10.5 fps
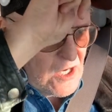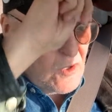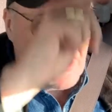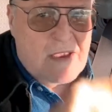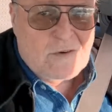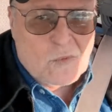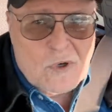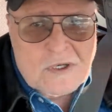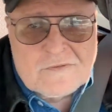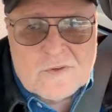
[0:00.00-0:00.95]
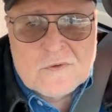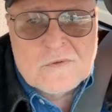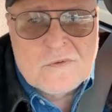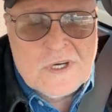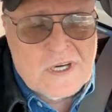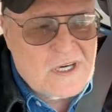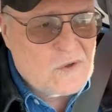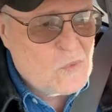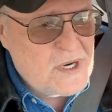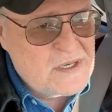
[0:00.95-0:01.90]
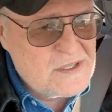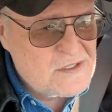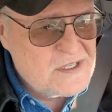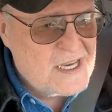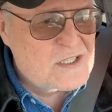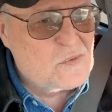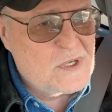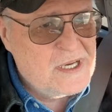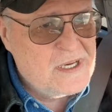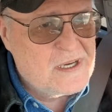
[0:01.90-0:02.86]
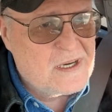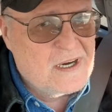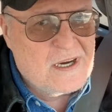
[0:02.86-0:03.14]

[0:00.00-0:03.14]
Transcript: You have a wonderful week this next week,